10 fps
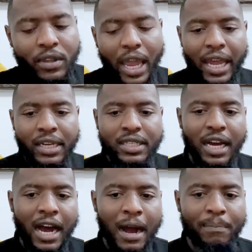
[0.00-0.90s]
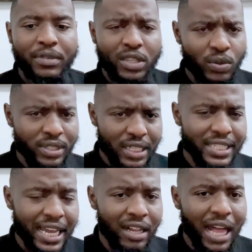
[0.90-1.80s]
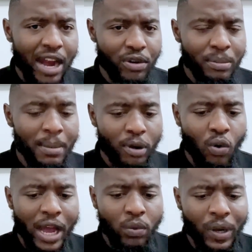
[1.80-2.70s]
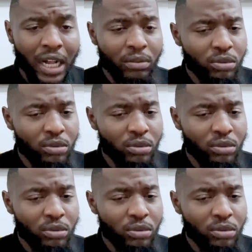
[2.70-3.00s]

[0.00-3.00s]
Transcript: And this was a sell, I remember quite well.